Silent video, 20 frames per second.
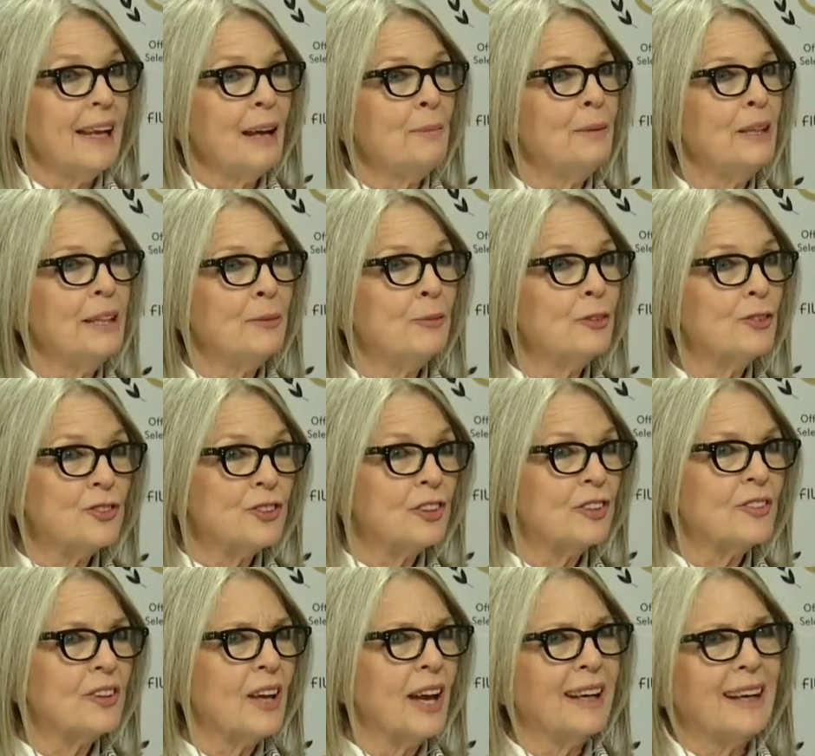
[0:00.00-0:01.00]
I mean, it was
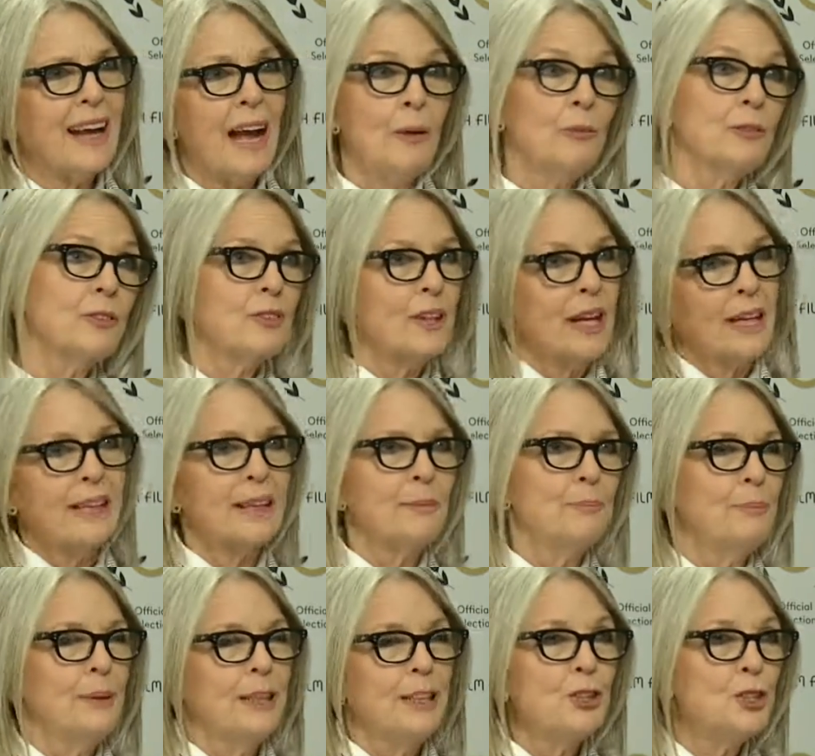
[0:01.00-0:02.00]
just like, I was like a
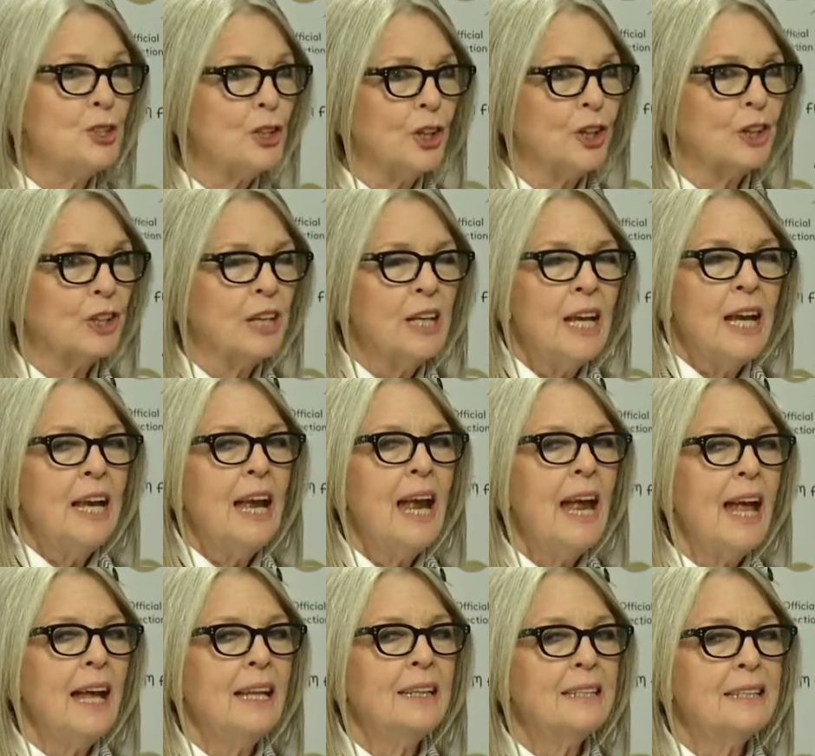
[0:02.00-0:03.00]
big jerk.
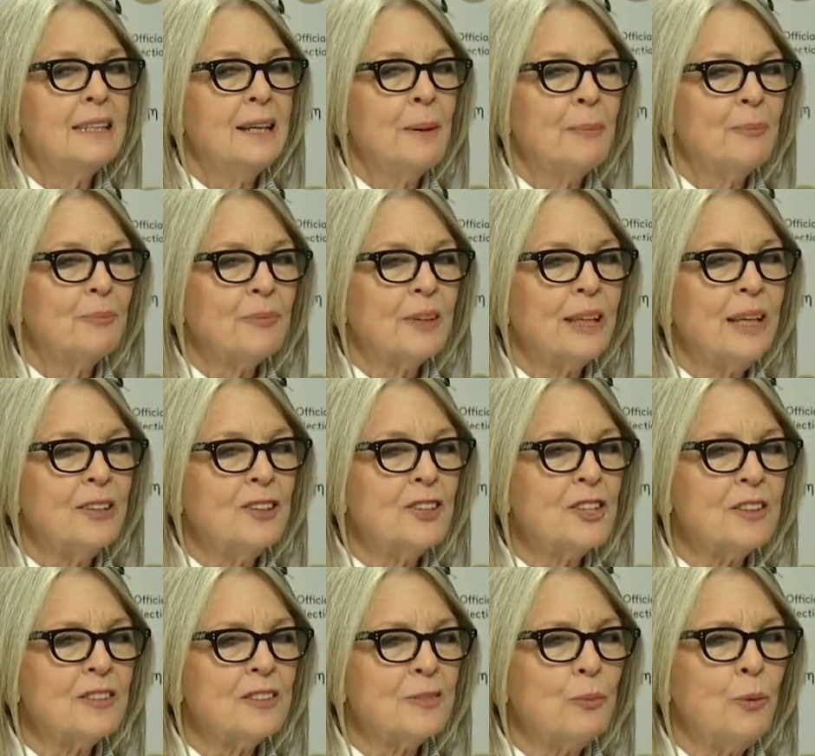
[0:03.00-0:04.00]
And it
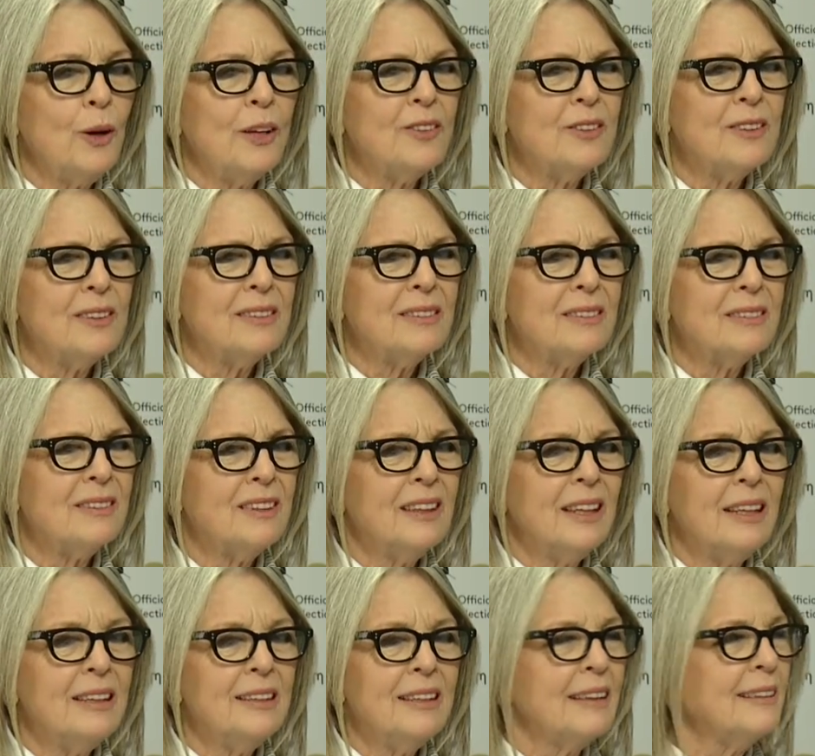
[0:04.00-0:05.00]
just wasn't,
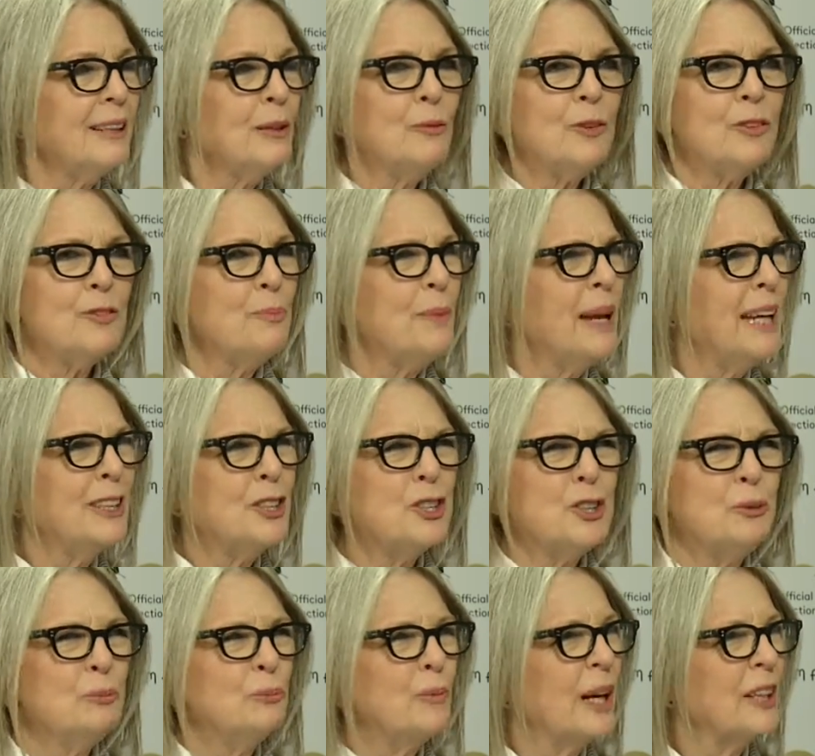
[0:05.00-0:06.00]
nothing was made
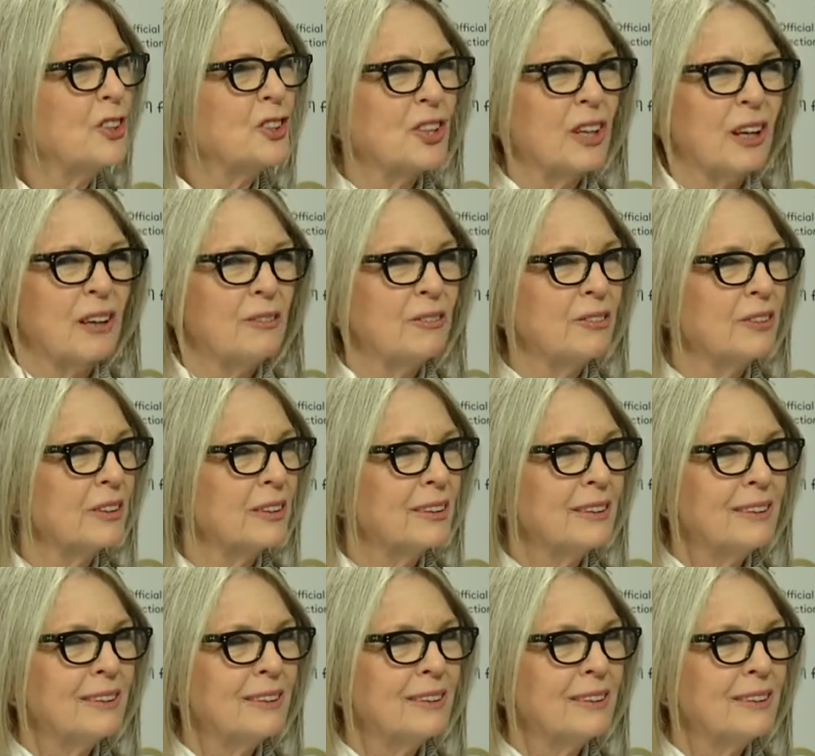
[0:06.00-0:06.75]
too much of.